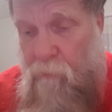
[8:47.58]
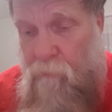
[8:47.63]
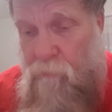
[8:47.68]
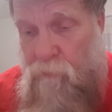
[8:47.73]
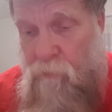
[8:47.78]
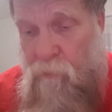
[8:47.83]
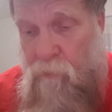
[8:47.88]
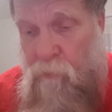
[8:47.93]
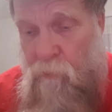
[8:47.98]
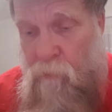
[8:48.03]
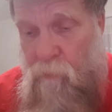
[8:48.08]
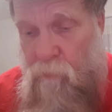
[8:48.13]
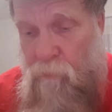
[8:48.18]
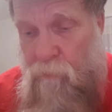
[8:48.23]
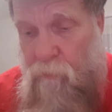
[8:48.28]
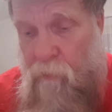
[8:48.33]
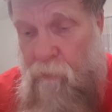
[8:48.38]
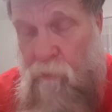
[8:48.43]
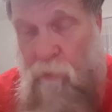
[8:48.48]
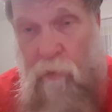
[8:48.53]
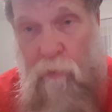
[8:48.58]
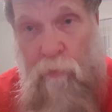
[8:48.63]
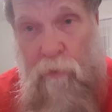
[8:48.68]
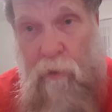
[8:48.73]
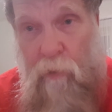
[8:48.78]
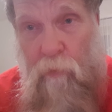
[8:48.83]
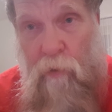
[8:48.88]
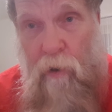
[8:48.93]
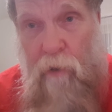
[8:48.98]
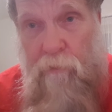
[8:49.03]
so I know
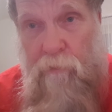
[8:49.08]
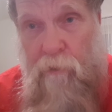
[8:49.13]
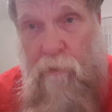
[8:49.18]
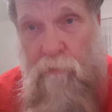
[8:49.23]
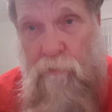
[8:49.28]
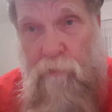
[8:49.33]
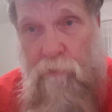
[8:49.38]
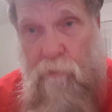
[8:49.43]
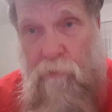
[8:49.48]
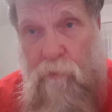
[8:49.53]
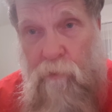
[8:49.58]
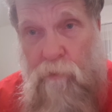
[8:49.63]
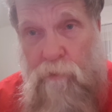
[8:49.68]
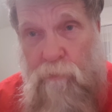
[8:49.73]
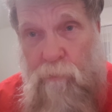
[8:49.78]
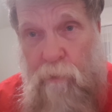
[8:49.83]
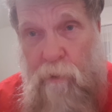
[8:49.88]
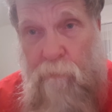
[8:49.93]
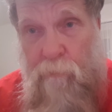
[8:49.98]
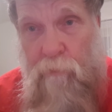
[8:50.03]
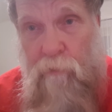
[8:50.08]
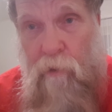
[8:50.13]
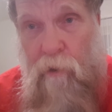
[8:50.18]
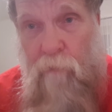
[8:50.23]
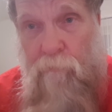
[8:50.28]
when I walked into the newspaper